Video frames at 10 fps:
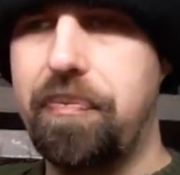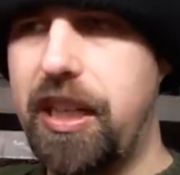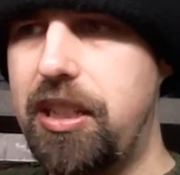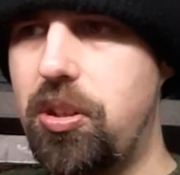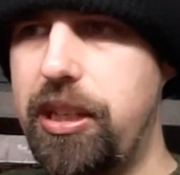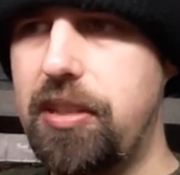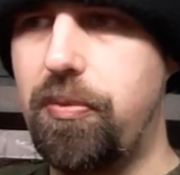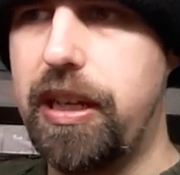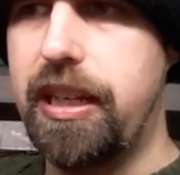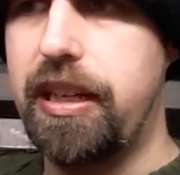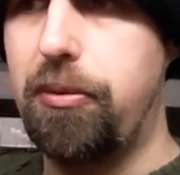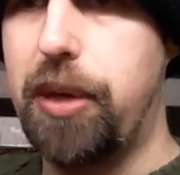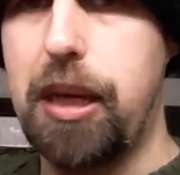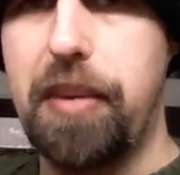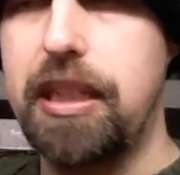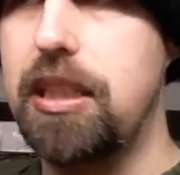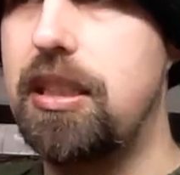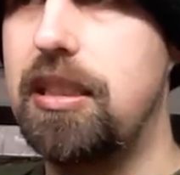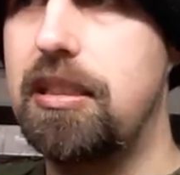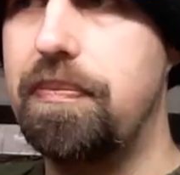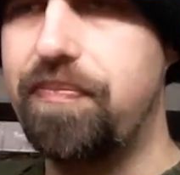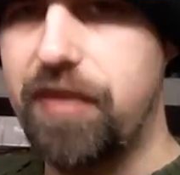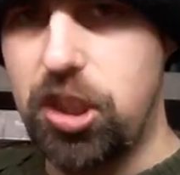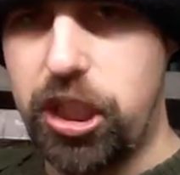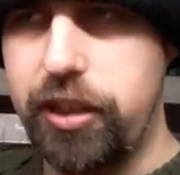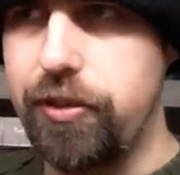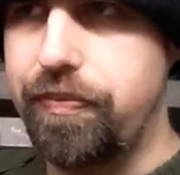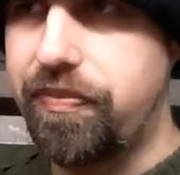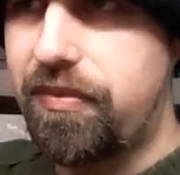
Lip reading: This is the reason why I made this channel,